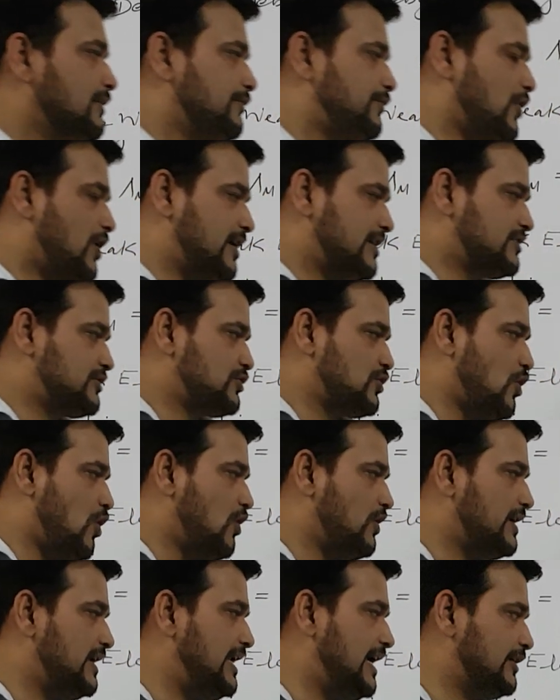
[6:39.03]
for
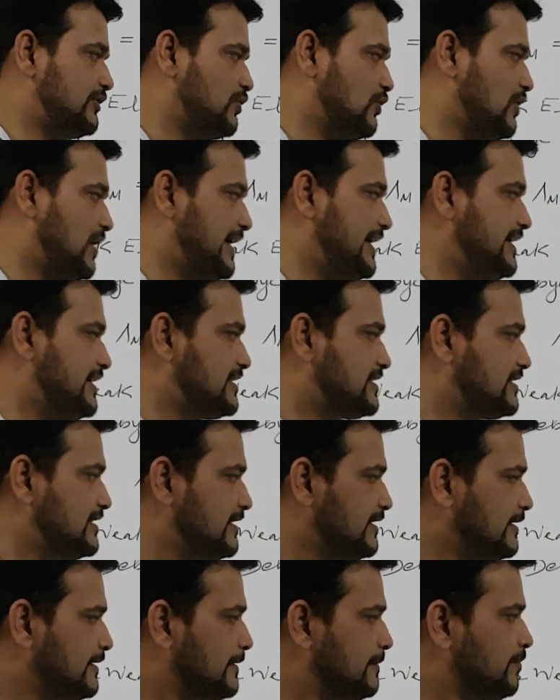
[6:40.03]
strong
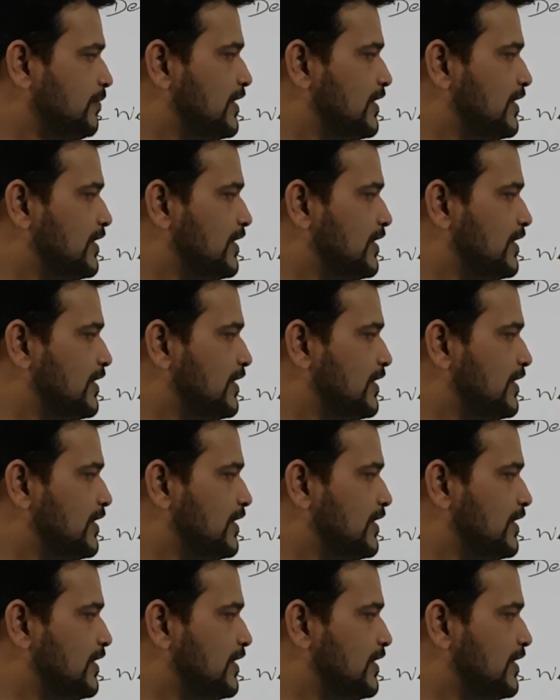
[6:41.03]
electrolytes,